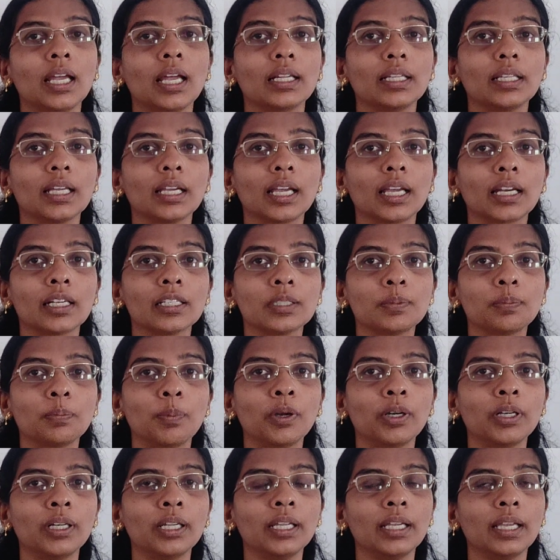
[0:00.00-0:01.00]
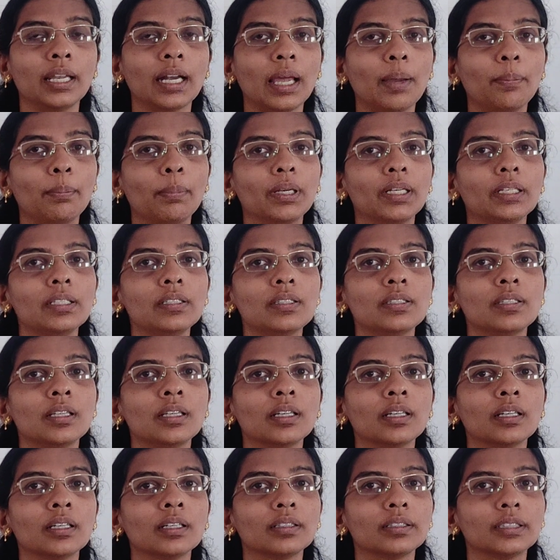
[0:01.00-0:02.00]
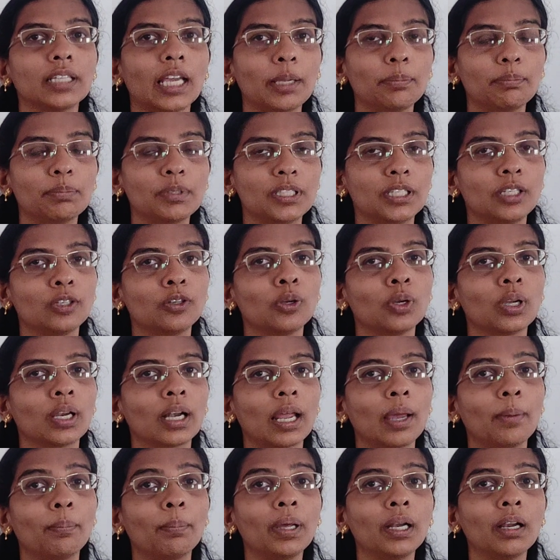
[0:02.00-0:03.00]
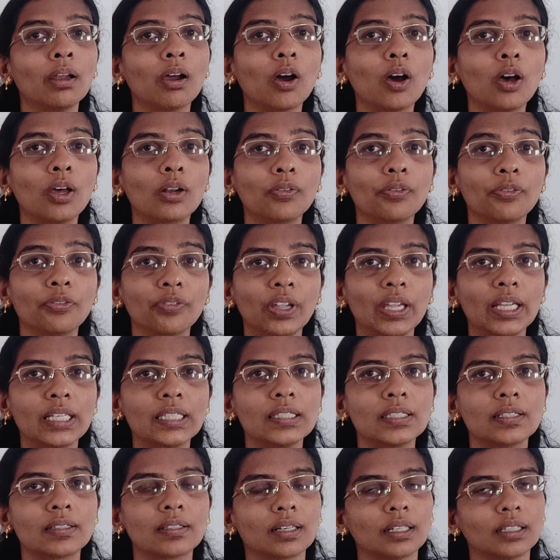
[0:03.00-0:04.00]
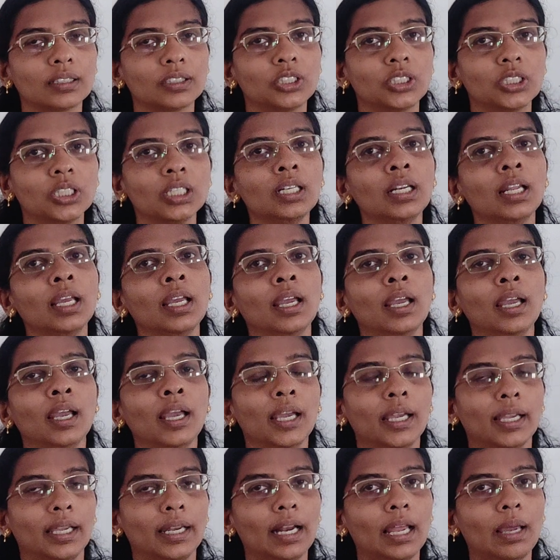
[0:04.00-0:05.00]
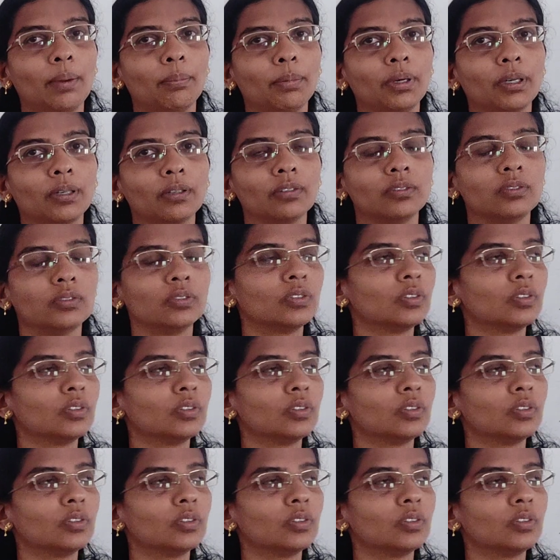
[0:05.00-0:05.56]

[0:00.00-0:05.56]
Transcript: and the corresponding grammar is type 0 grammar or phase structure grammar,